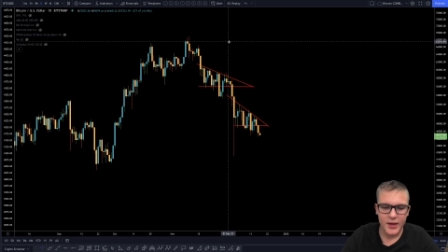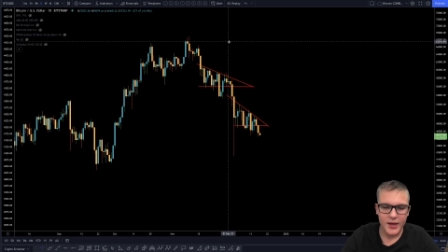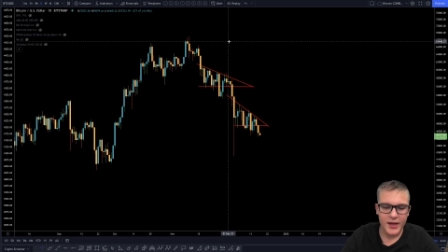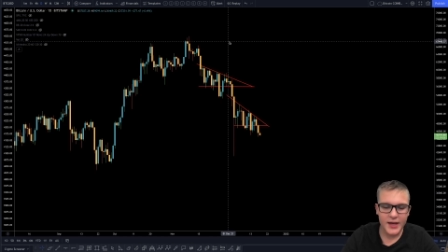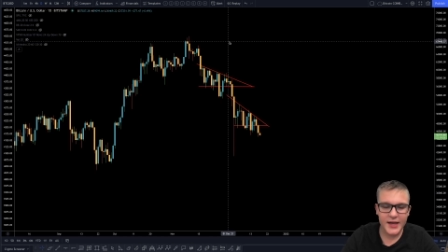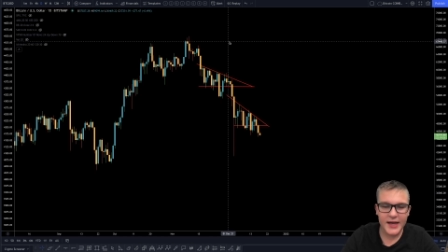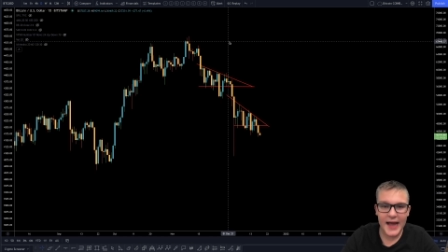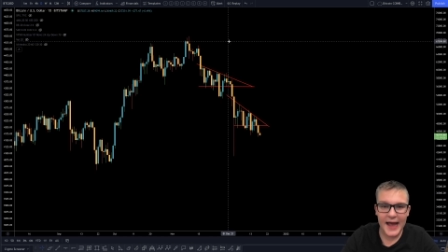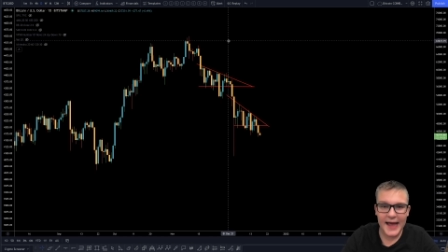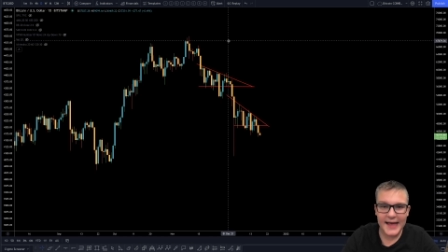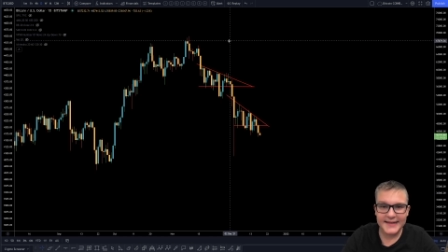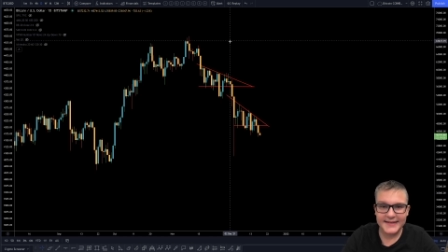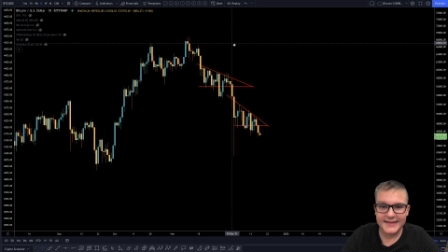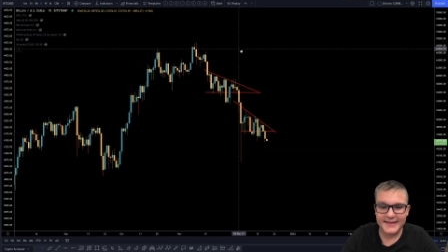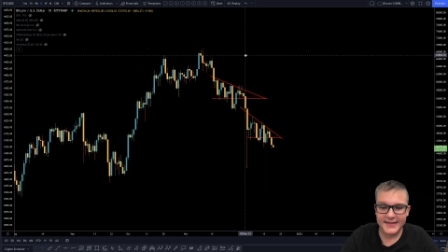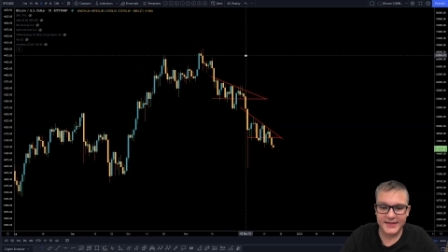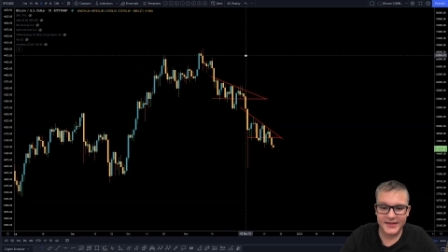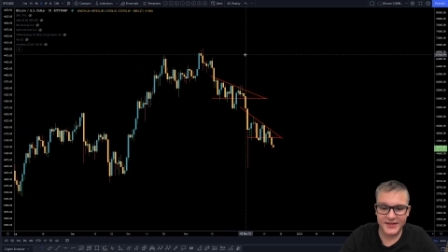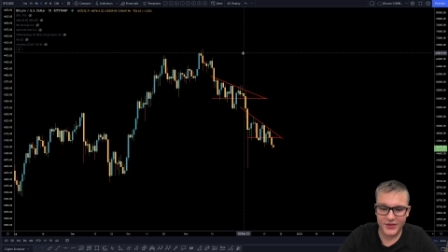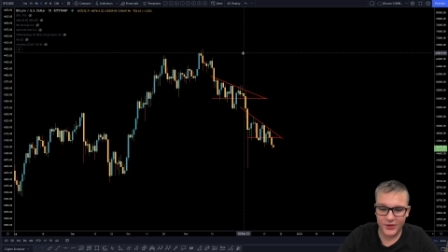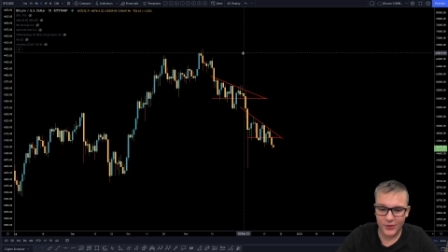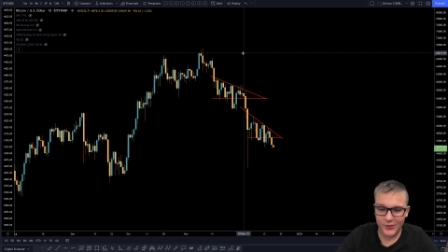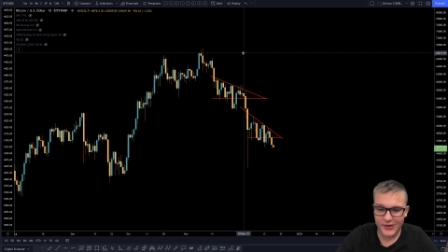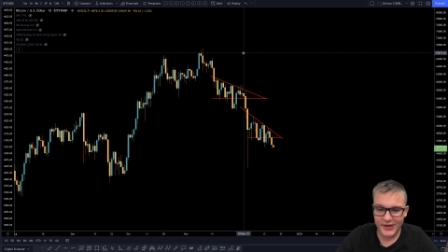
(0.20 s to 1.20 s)
Hey guys,
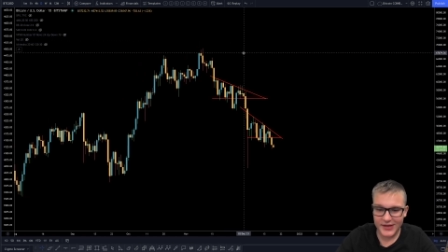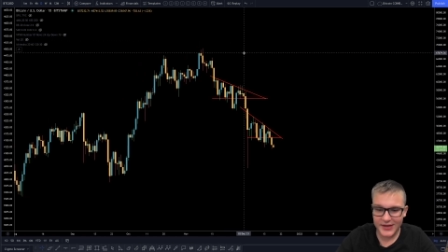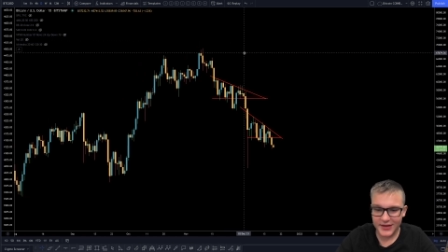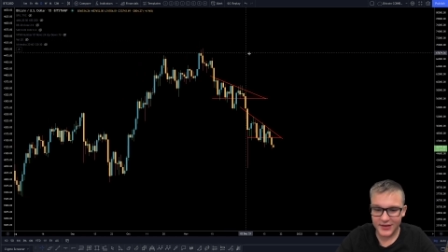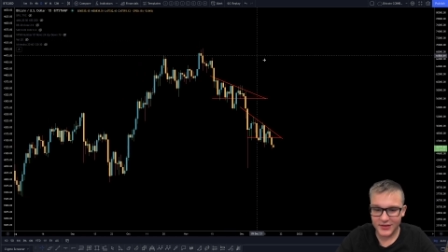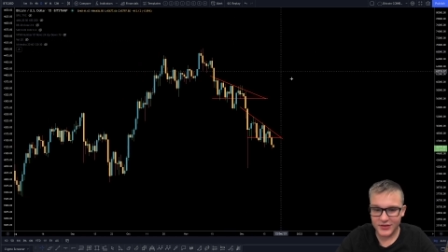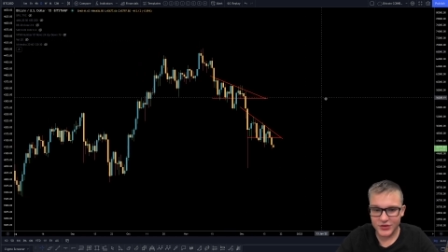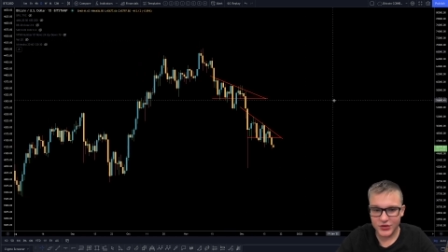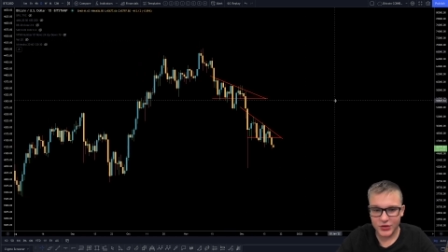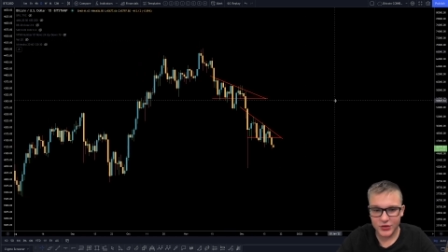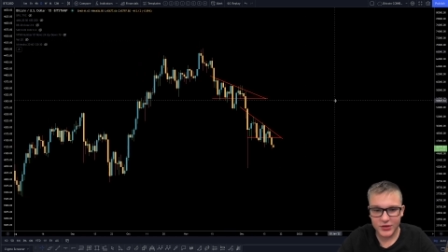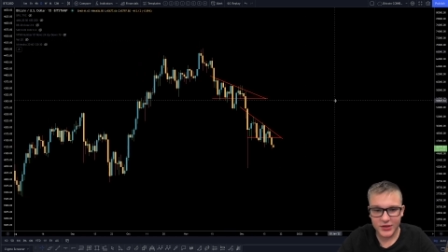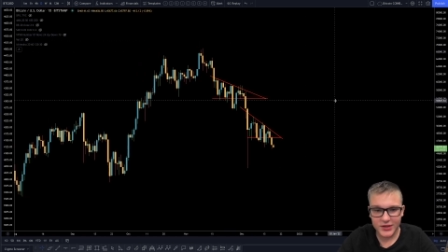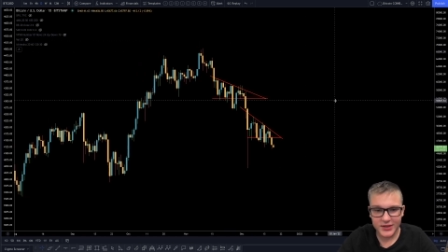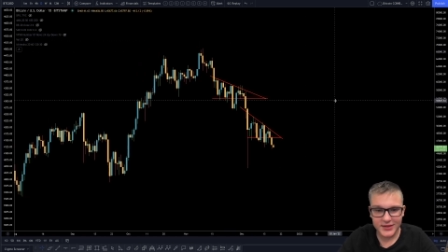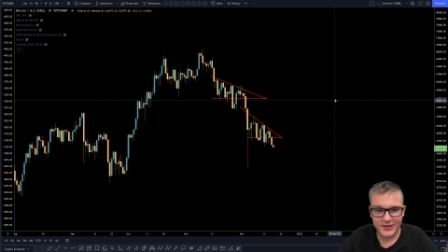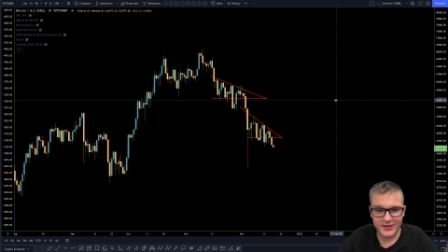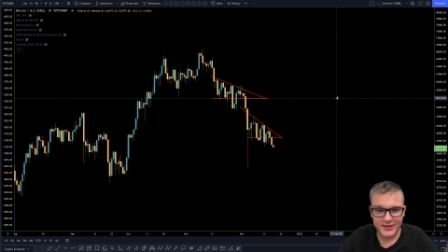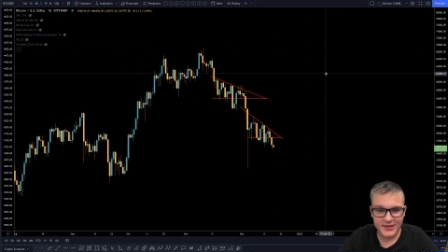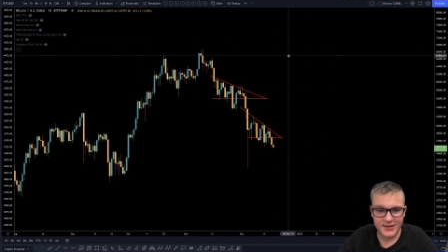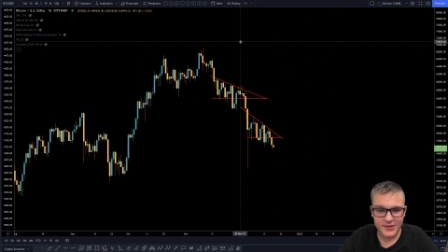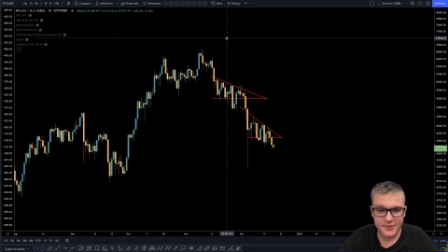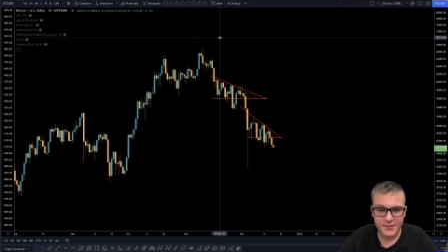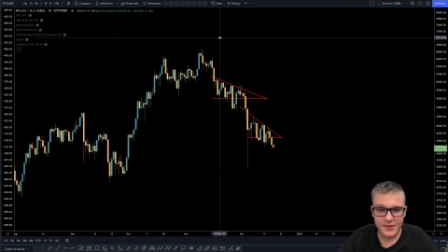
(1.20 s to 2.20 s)
it's Tony here. So look at this,